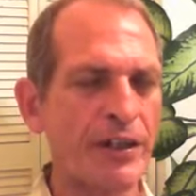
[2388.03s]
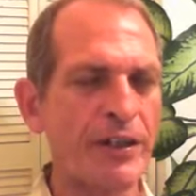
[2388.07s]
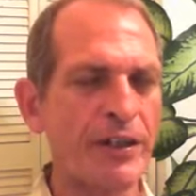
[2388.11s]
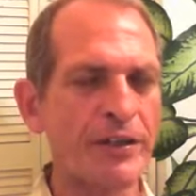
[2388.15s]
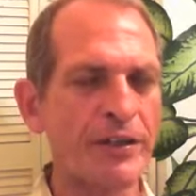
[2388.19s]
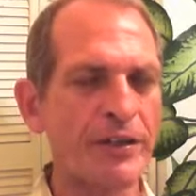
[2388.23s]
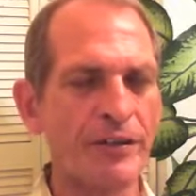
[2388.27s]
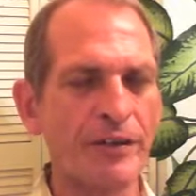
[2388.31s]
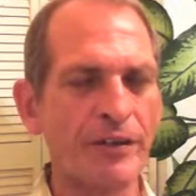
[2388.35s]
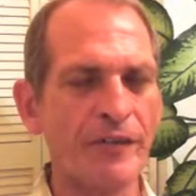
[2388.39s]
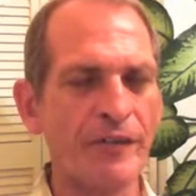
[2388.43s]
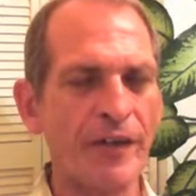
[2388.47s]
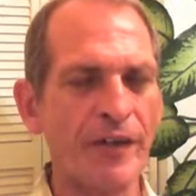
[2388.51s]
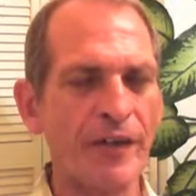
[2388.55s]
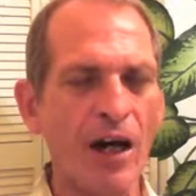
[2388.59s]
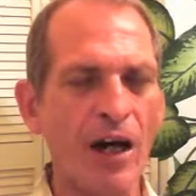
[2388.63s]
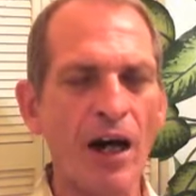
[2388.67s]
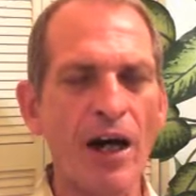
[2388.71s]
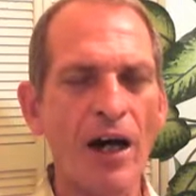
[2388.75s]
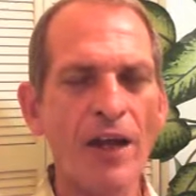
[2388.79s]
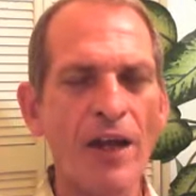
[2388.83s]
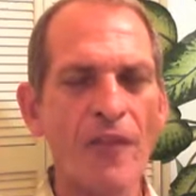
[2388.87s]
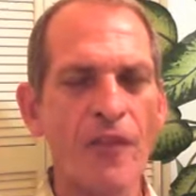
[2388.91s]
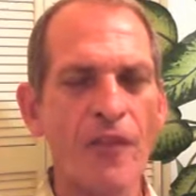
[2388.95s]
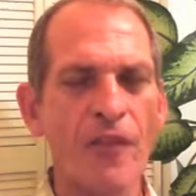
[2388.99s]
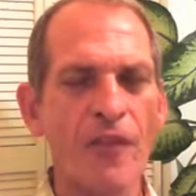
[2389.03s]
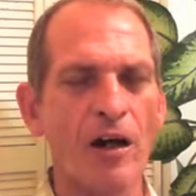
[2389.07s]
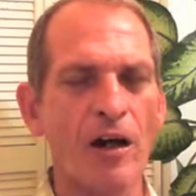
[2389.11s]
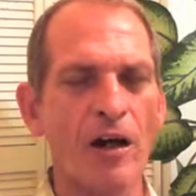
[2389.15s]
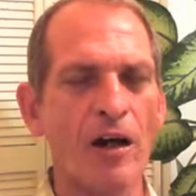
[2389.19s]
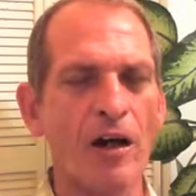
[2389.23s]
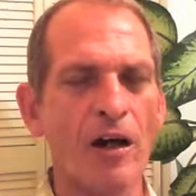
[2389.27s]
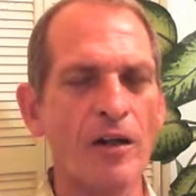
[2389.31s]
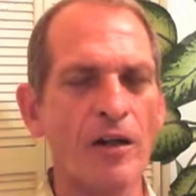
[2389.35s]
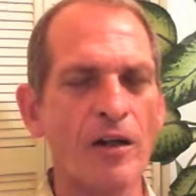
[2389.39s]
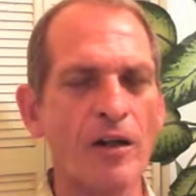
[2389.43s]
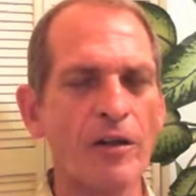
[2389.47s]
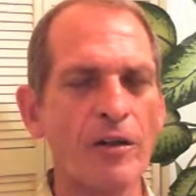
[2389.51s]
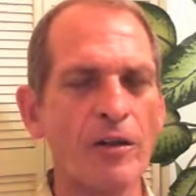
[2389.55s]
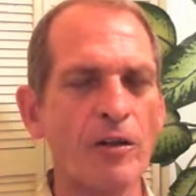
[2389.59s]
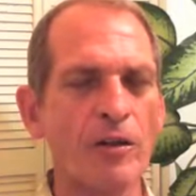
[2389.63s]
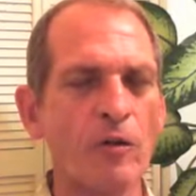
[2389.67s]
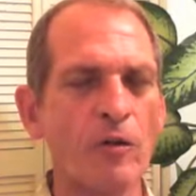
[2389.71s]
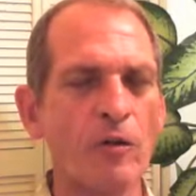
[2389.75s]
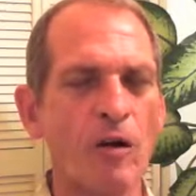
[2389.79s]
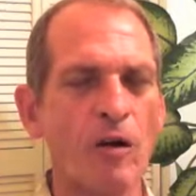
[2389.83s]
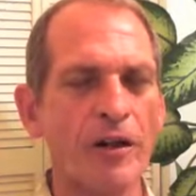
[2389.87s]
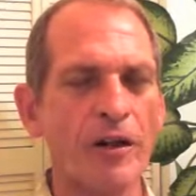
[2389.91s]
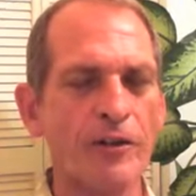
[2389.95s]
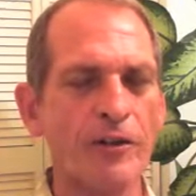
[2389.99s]
In the I thought, you
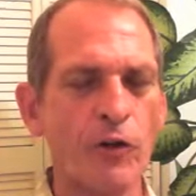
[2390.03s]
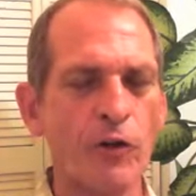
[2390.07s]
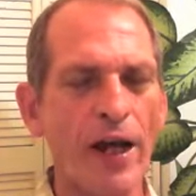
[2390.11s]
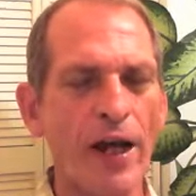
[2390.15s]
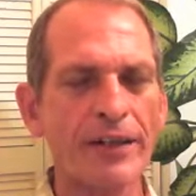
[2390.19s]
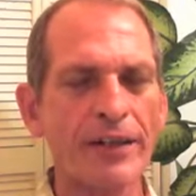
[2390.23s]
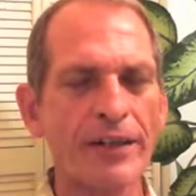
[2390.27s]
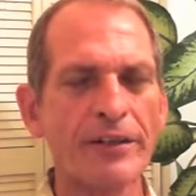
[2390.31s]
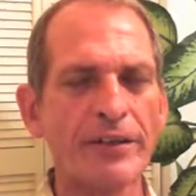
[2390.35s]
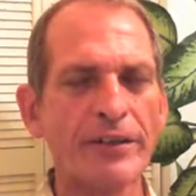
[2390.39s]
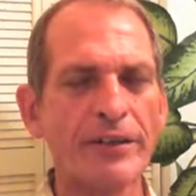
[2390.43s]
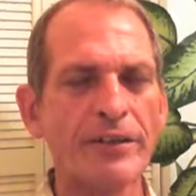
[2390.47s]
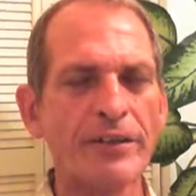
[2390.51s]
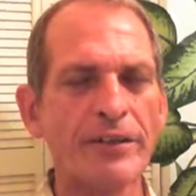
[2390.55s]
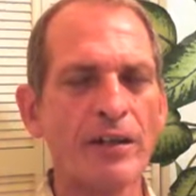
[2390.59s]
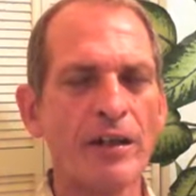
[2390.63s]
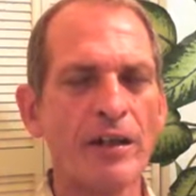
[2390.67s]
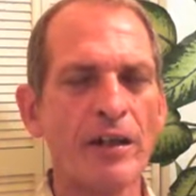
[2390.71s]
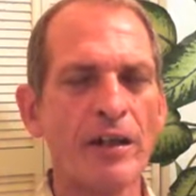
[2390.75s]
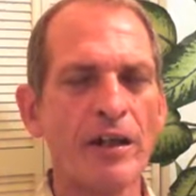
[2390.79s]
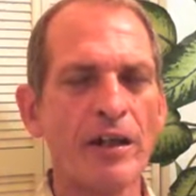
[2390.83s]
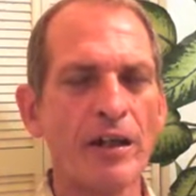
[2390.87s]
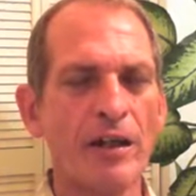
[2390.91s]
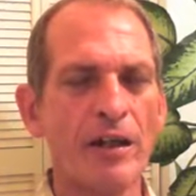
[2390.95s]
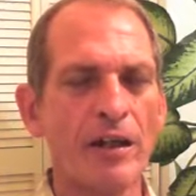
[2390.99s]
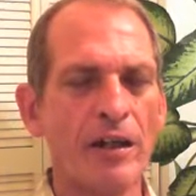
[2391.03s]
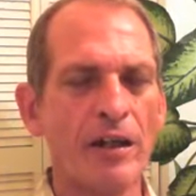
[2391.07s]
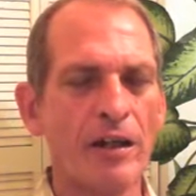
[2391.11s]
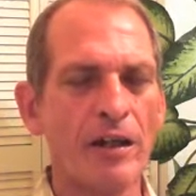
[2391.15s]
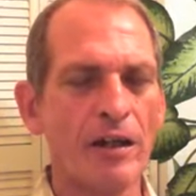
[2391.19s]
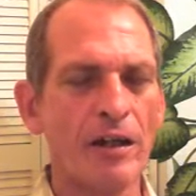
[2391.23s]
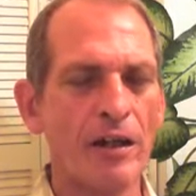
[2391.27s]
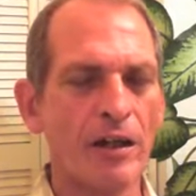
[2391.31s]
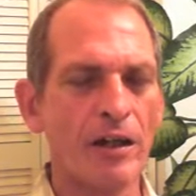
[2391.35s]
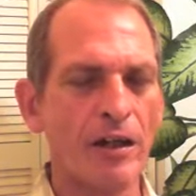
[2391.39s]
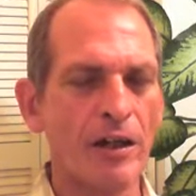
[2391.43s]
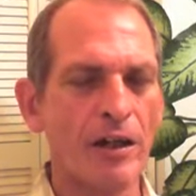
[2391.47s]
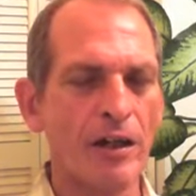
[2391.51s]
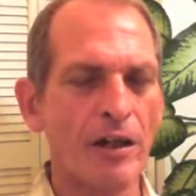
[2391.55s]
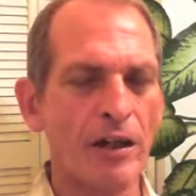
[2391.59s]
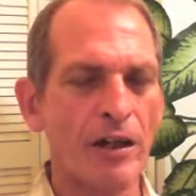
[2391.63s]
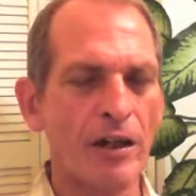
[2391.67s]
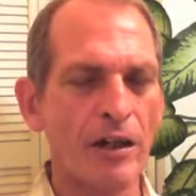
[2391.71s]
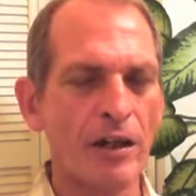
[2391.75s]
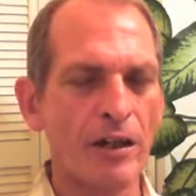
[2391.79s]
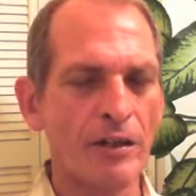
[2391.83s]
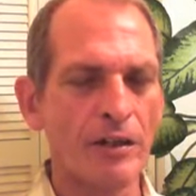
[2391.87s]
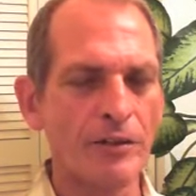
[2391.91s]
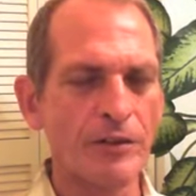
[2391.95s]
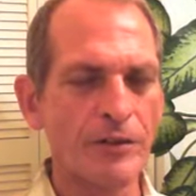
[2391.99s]
are contracted
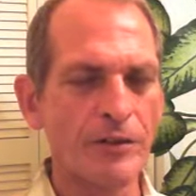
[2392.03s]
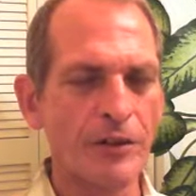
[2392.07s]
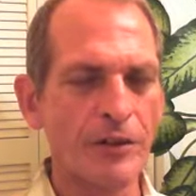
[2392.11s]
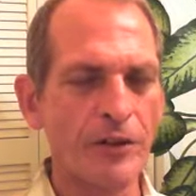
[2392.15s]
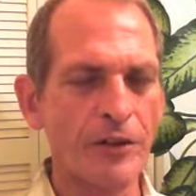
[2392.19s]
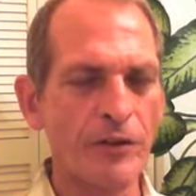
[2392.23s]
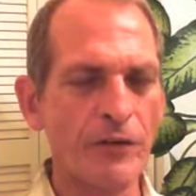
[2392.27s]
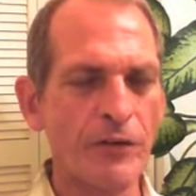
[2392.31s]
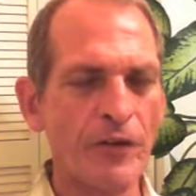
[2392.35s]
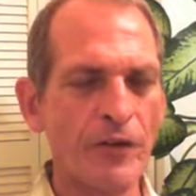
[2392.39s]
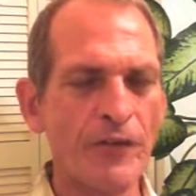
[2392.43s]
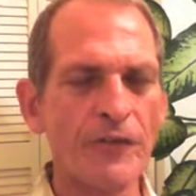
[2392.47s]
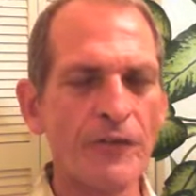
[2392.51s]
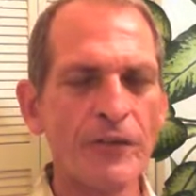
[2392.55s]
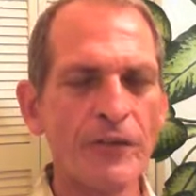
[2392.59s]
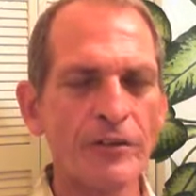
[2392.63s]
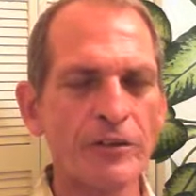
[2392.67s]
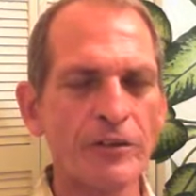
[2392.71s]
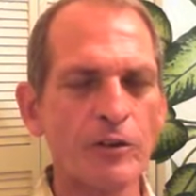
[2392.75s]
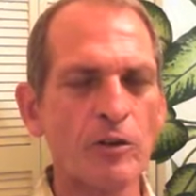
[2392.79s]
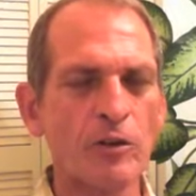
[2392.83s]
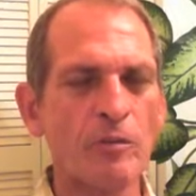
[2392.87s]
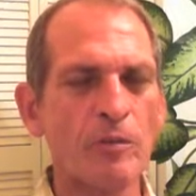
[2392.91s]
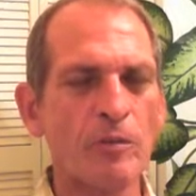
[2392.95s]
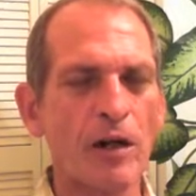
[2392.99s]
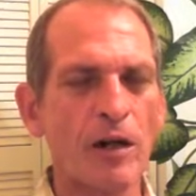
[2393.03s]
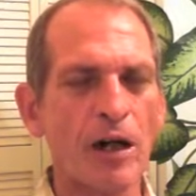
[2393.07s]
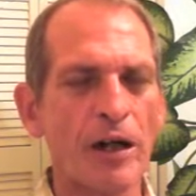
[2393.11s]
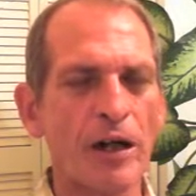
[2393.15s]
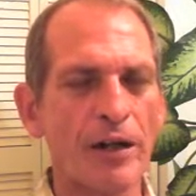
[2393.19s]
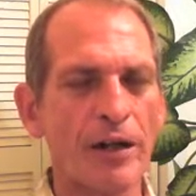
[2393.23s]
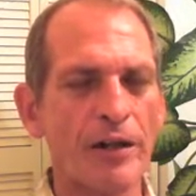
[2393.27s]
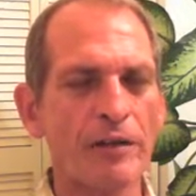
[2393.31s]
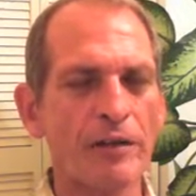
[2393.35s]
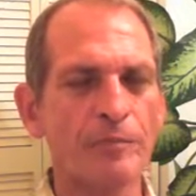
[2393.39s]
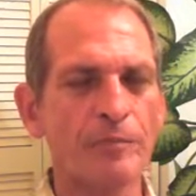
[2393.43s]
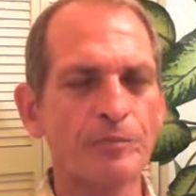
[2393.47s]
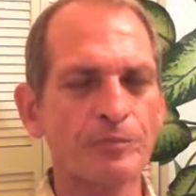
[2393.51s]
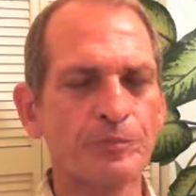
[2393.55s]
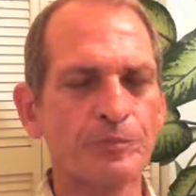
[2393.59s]
to the physical body.